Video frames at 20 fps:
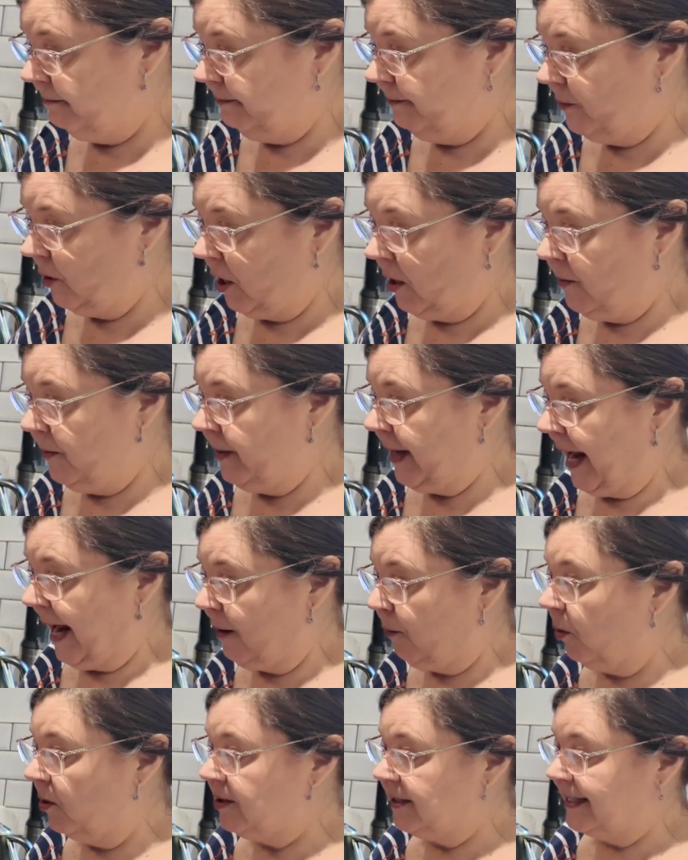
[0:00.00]
So
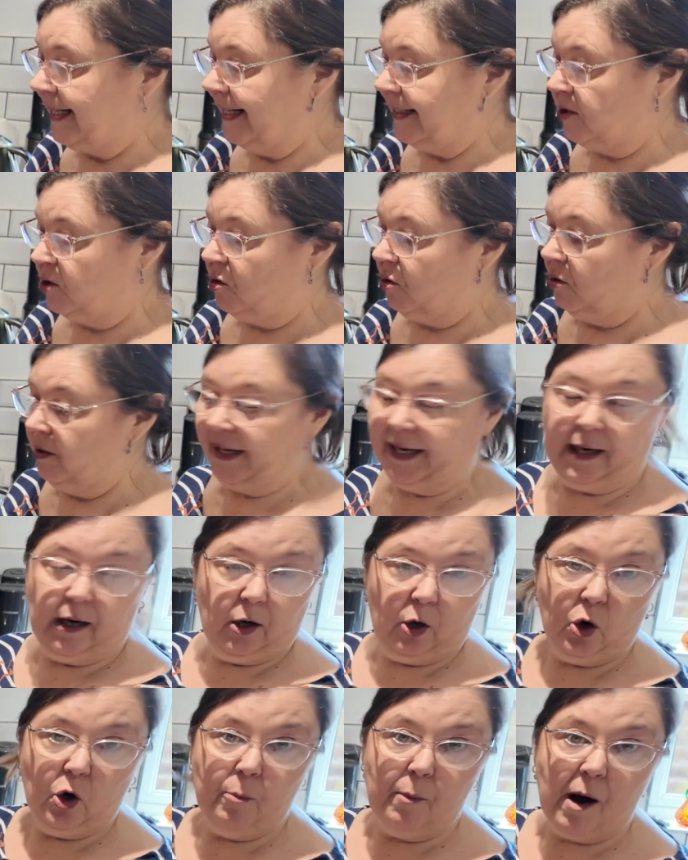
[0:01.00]
yeah, once that's done, it
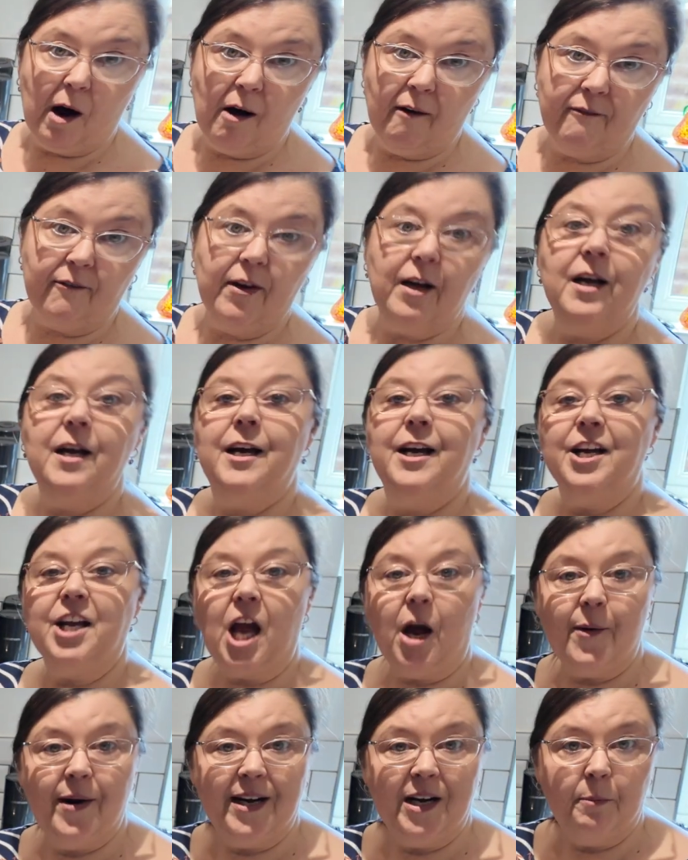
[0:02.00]
can come off,
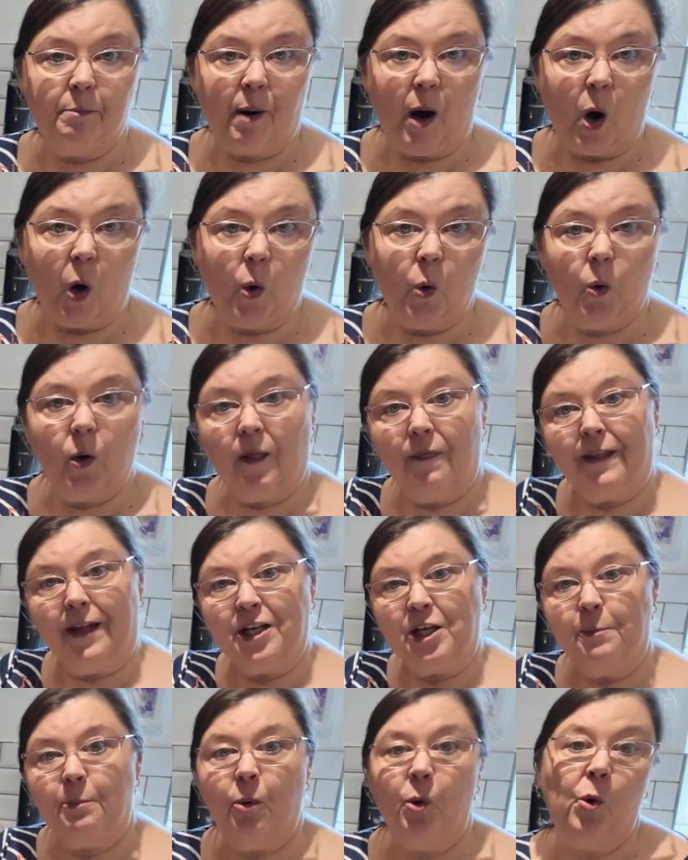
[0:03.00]
go in a bowl, and
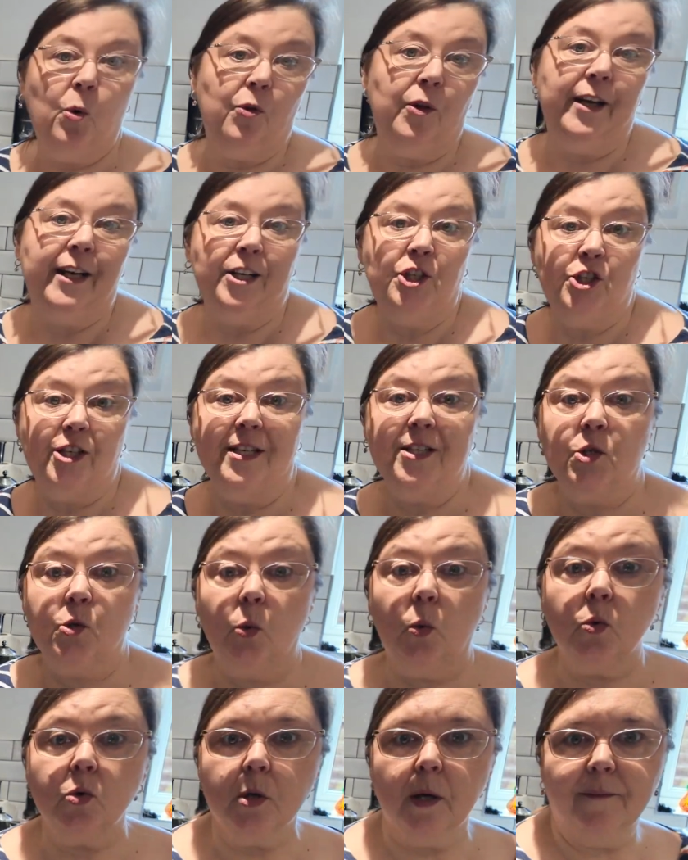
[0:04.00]
then you pour the cheese
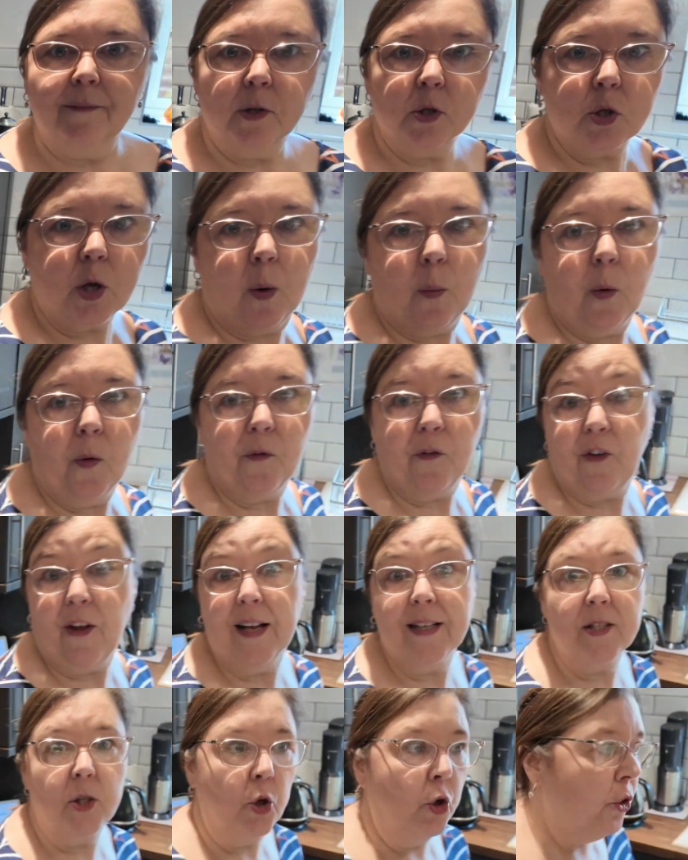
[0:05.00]
sauce over the top once
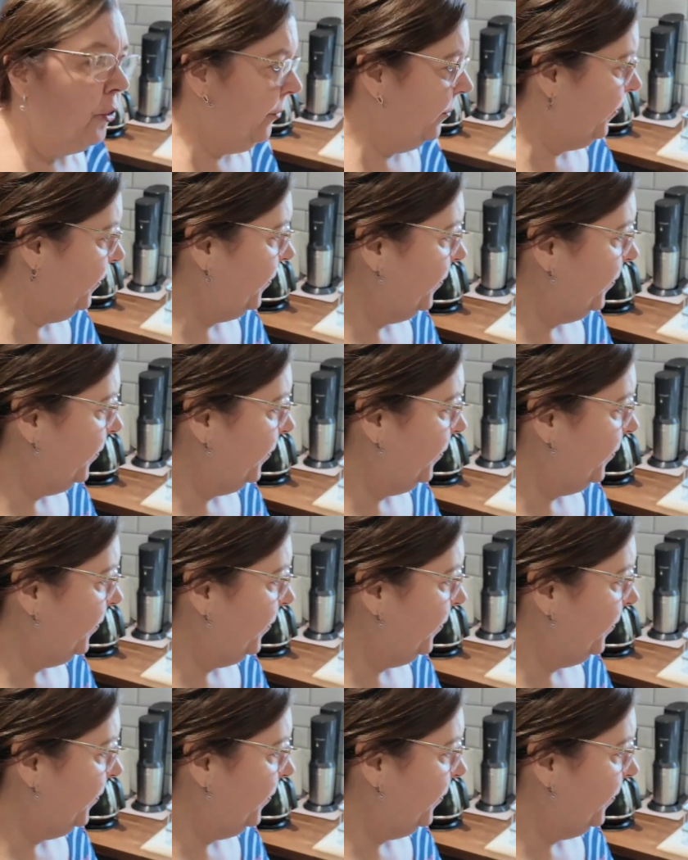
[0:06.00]
that's done.